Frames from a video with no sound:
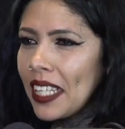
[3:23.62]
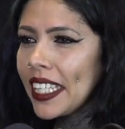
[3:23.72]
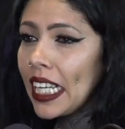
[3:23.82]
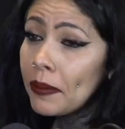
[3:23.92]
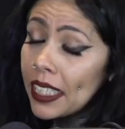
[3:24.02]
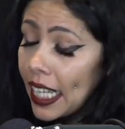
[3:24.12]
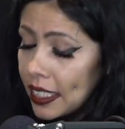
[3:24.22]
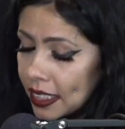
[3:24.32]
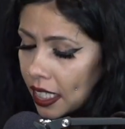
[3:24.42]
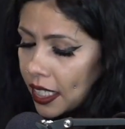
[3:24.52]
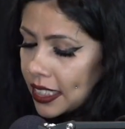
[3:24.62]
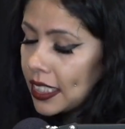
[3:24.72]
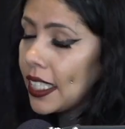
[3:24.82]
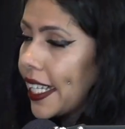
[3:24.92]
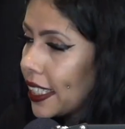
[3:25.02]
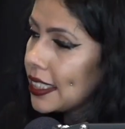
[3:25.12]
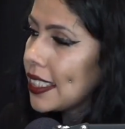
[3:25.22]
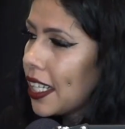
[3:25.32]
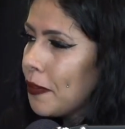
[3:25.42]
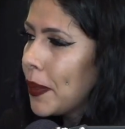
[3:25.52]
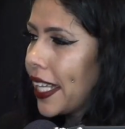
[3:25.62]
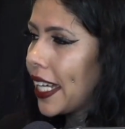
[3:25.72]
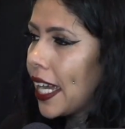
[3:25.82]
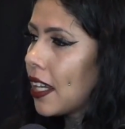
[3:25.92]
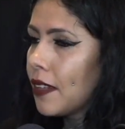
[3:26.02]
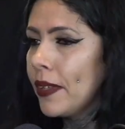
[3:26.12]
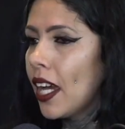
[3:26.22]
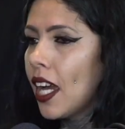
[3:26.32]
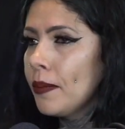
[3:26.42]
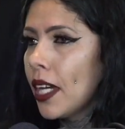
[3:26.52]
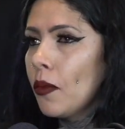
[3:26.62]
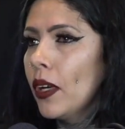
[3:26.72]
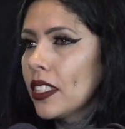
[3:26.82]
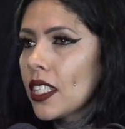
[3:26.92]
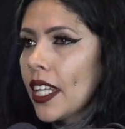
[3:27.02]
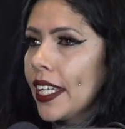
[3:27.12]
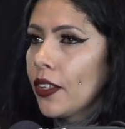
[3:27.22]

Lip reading: it. And like, I mean, like, I'd sit on his leg and stuff, but like, I'm not one to like